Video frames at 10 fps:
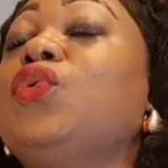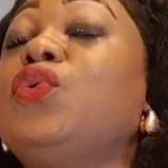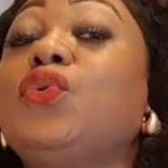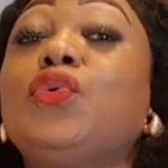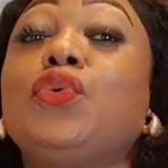
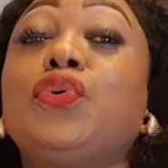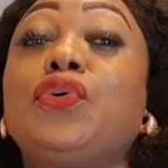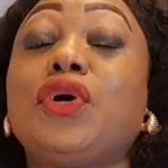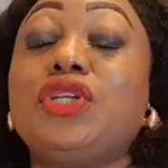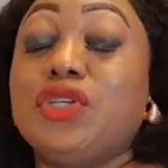Ooh,
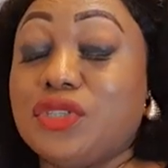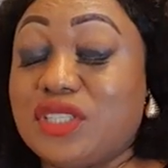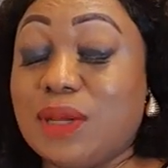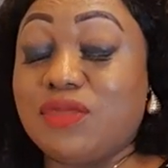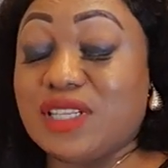
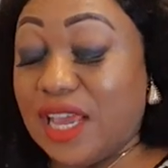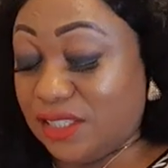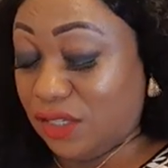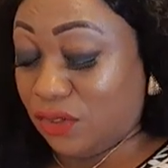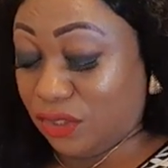onions, I'm slicing